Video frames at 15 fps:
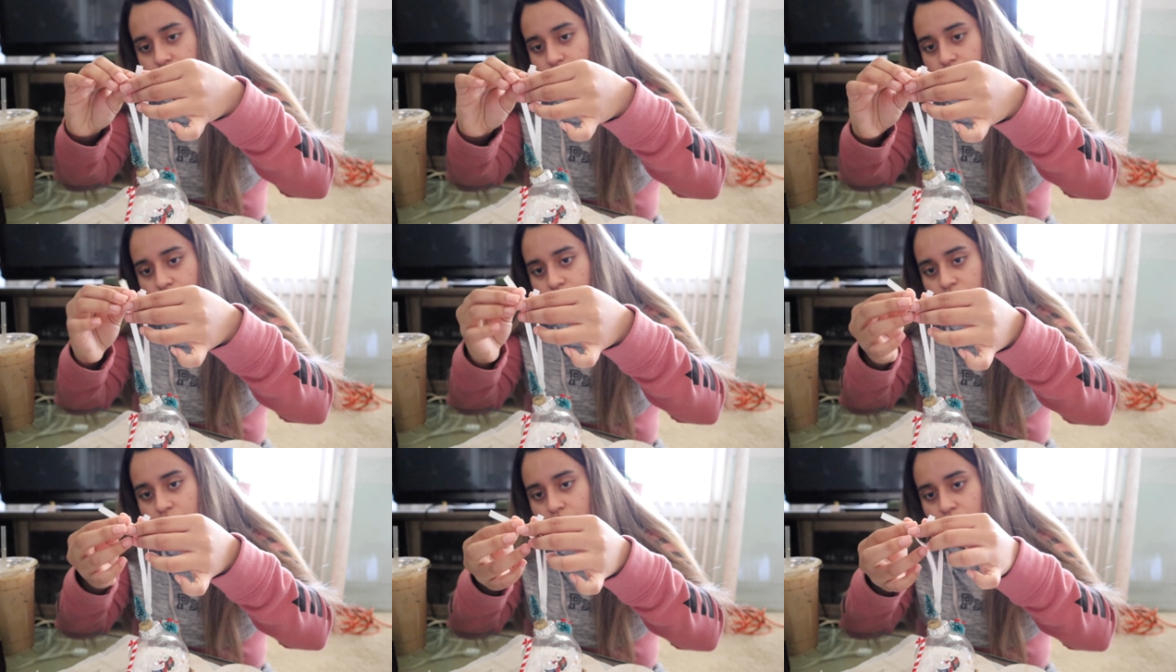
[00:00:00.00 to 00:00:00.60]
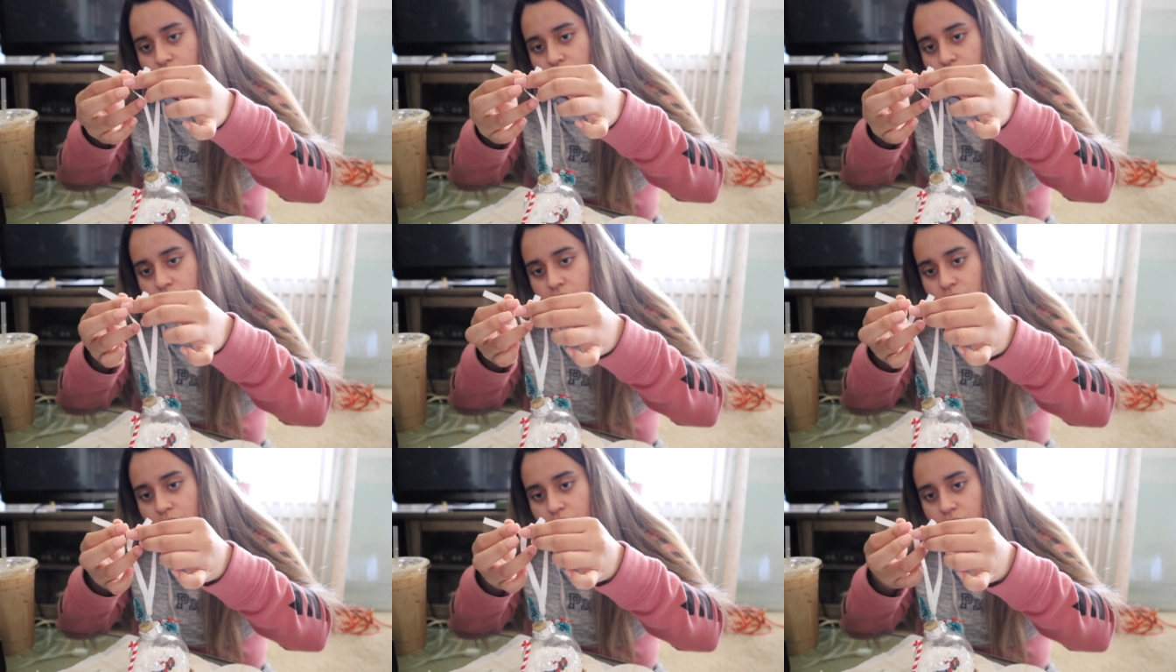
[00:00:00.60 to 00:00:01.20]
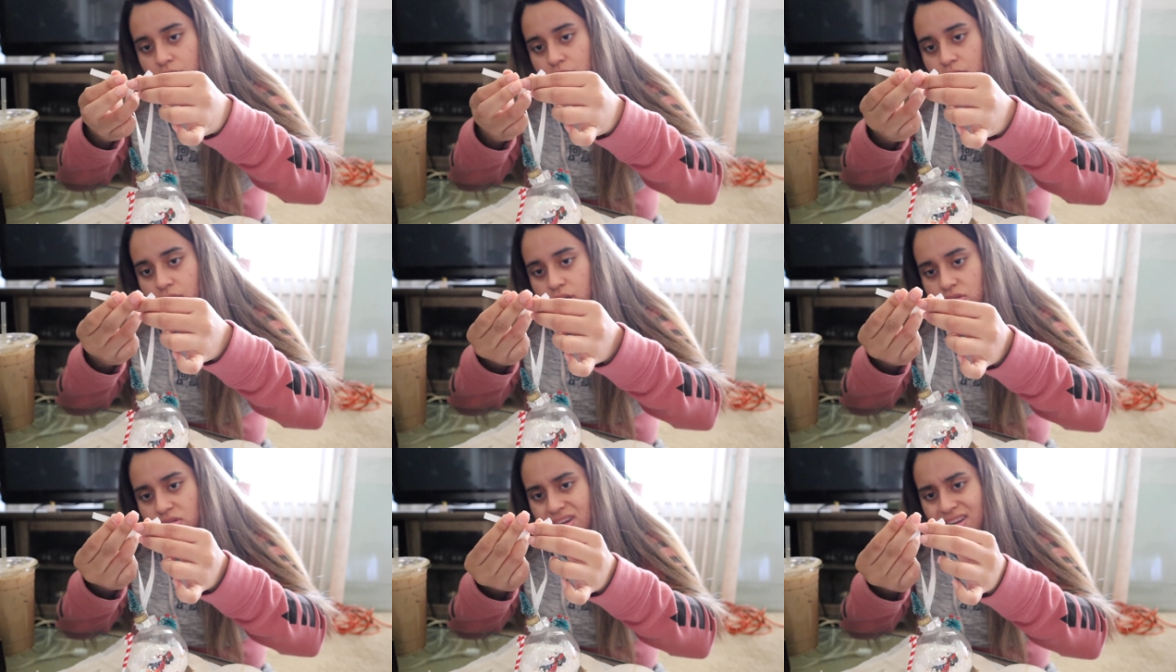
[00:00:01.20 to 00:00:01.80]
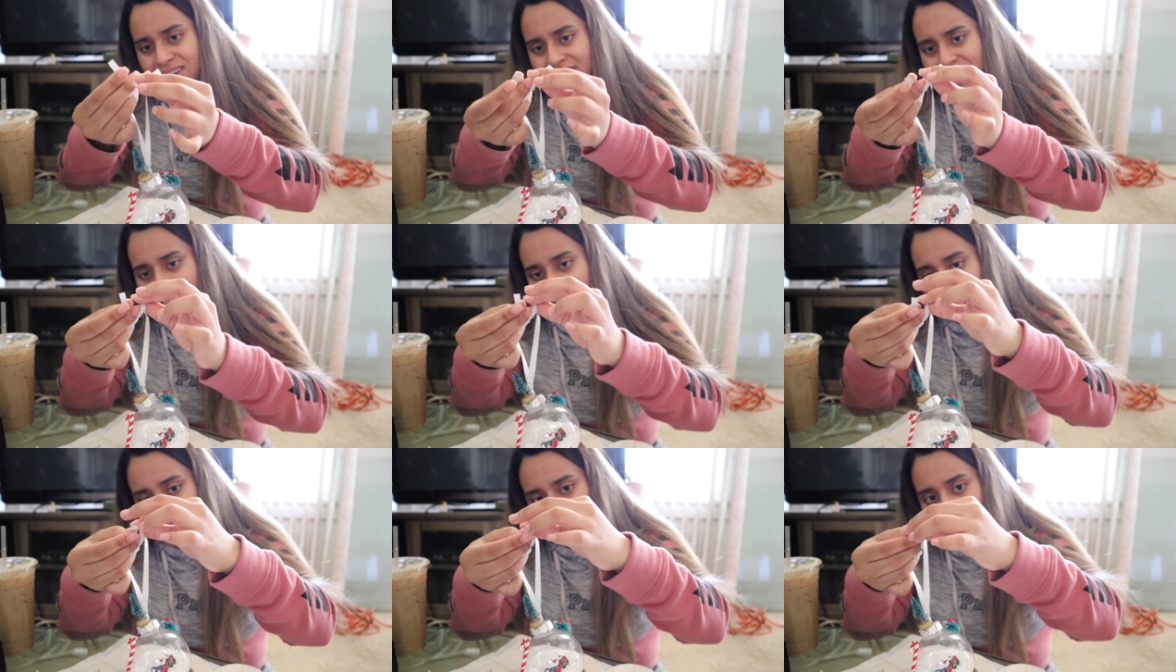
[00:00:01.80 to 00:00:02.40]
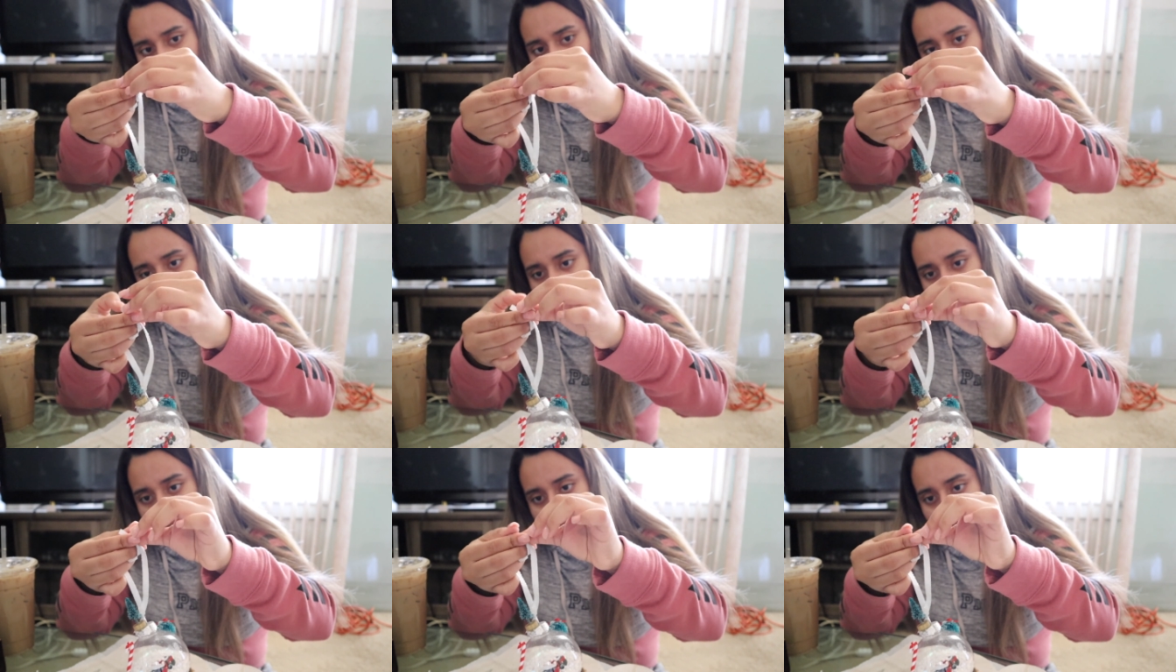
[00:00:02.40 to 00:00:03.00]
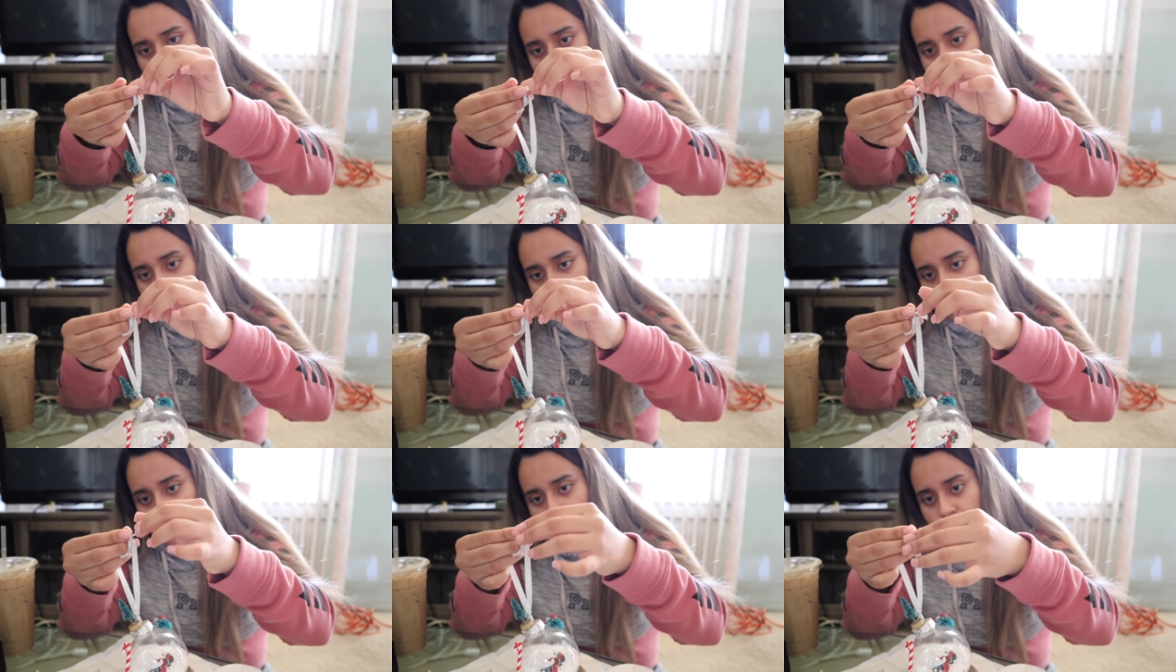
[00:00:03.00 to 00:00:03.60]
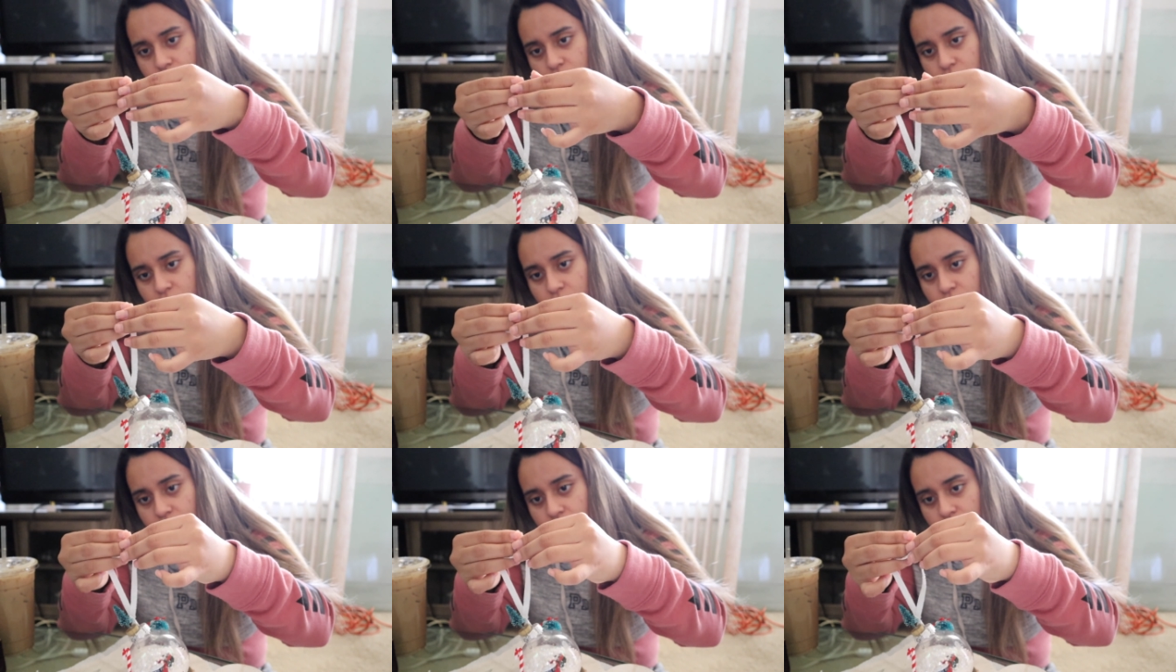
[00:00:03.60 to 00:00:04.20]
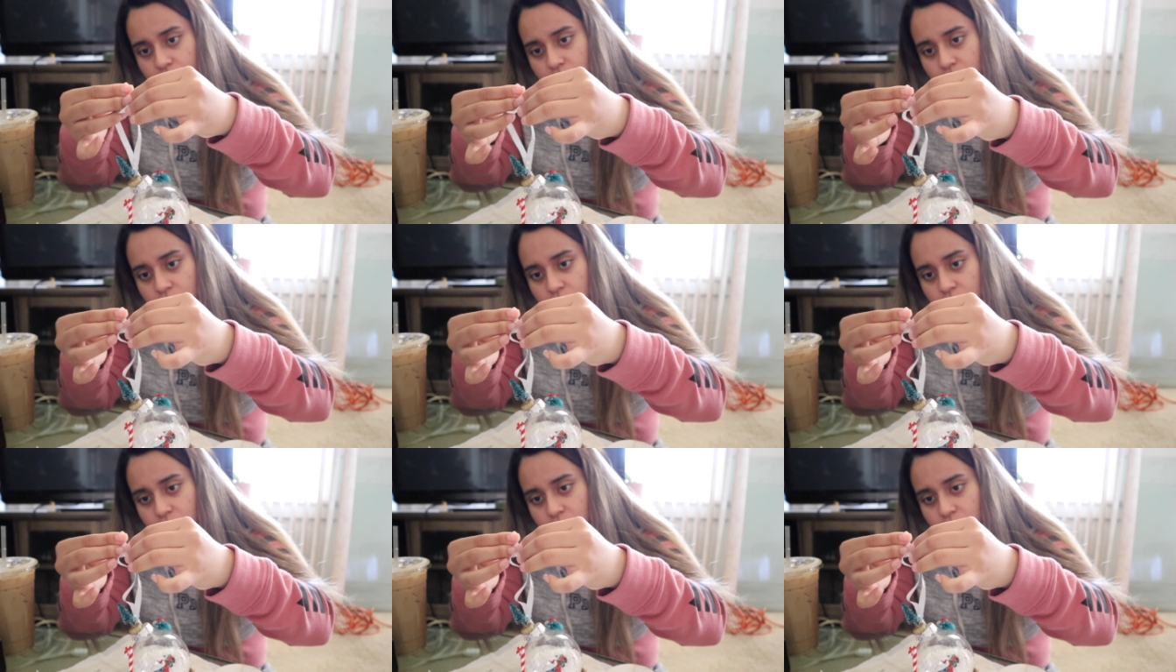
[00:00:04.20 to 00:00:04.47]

I don't know how to tie stuff, so I'm just gonna tie this up.